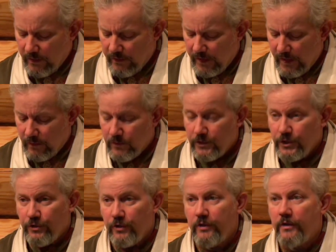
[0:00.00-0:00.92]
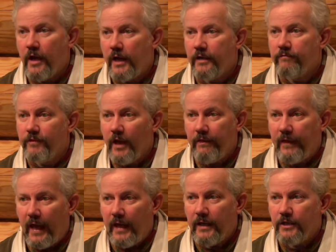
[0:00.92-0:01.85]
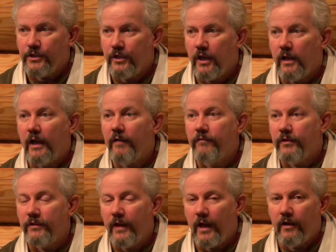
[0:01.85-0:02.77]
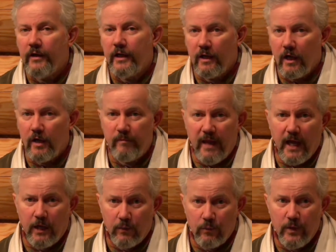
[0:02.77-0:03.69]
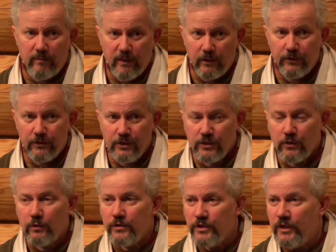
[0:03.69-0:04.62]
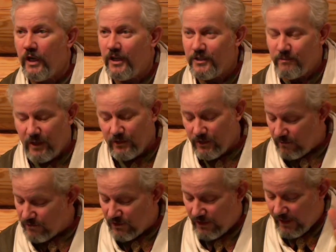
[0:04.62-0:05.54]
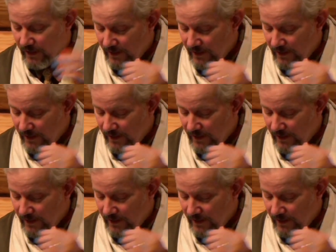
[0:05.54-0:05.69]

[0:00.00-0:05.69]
He should not have done that. He should have left it there and then gone back and rebuilt their schools and hospitals. I'm sorry.